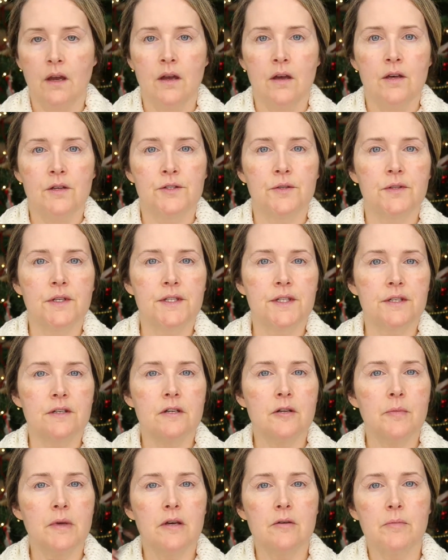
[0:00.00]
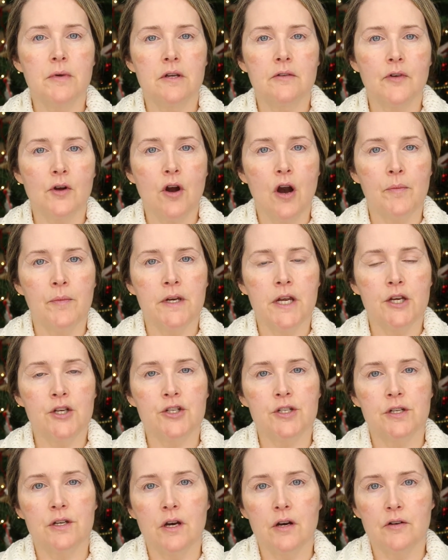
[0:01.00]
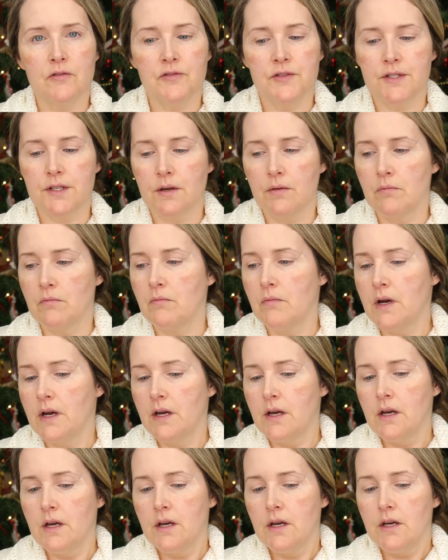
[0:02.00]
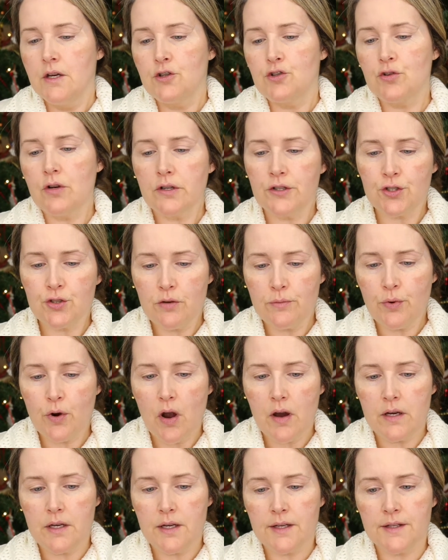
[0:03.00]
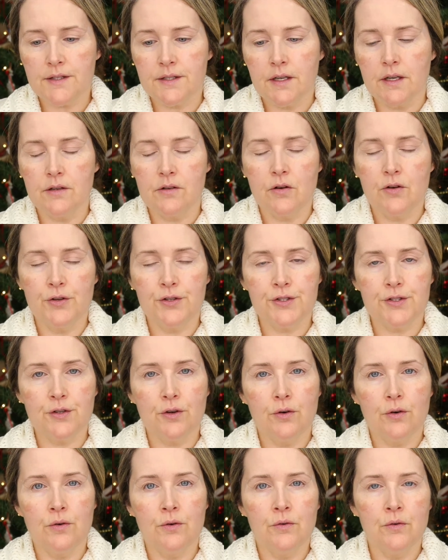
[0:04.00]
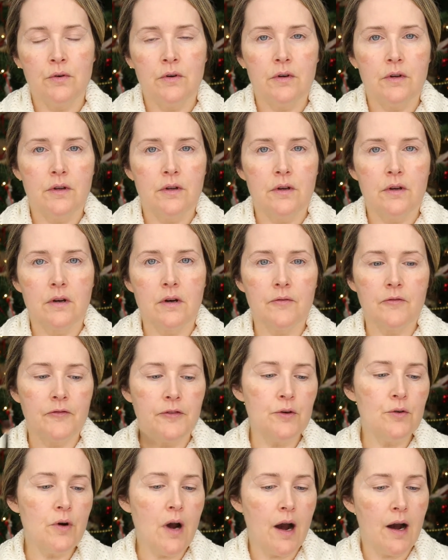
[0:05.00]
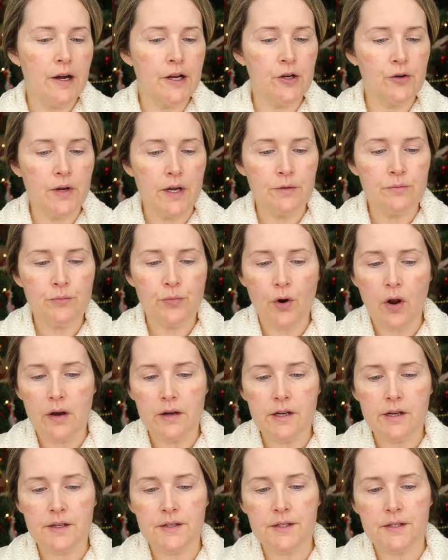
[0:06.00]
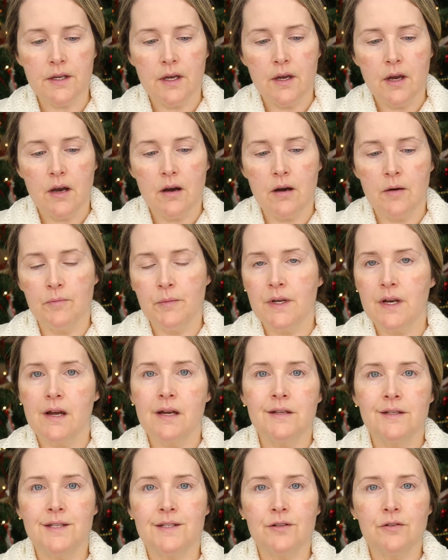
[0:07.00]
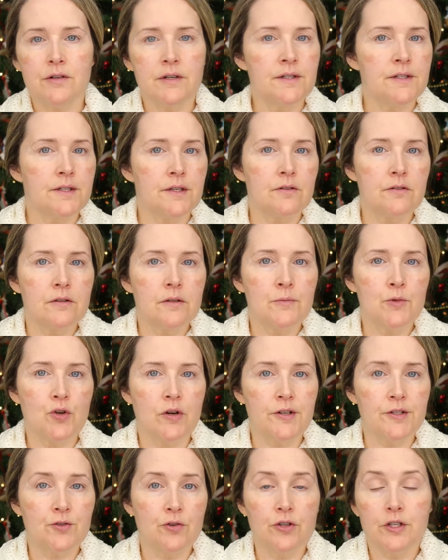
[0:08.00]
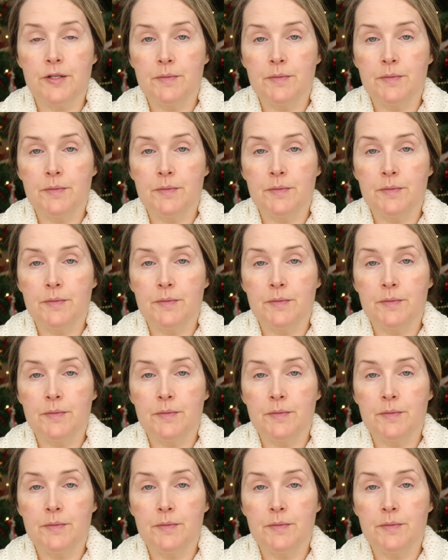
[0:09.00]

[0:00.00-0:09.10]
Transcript: So this is gonna be a bit of a combination of some drugstore products and also a few higher end products, but I still consider them drugstore just